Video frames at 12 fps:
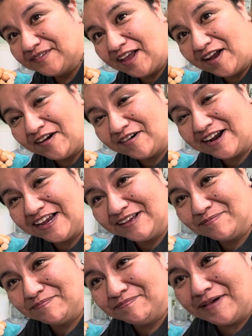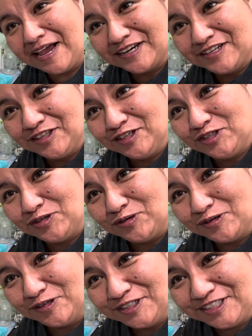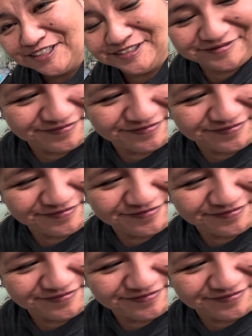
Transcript: All right, back to the chores.